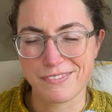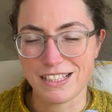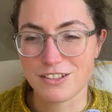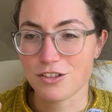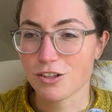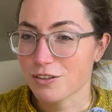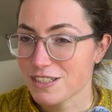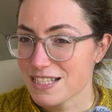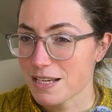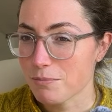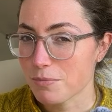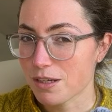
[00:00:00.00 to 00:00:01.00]
at the start of
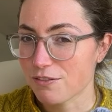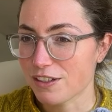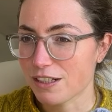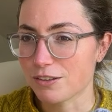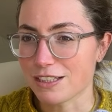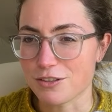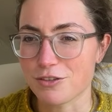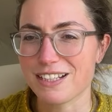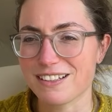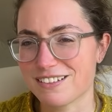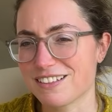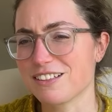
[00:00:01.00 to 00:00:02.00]
December, I think. Okay, so
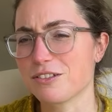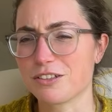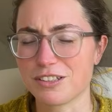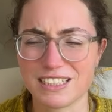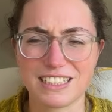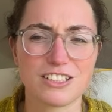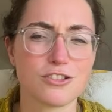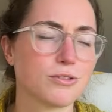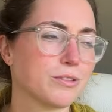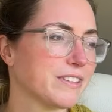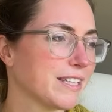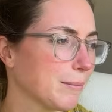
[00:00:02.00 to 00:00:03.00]
that's still cutting it
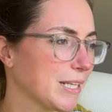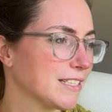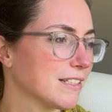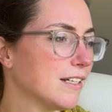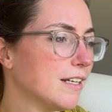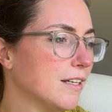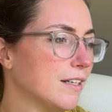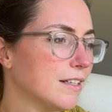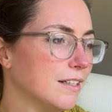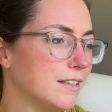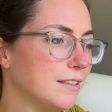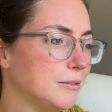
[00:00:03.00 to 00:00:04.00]
short, damn it.
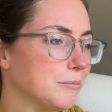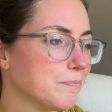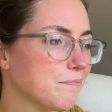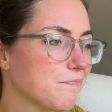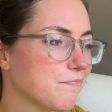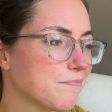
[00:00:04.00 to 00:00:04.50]
Yeah,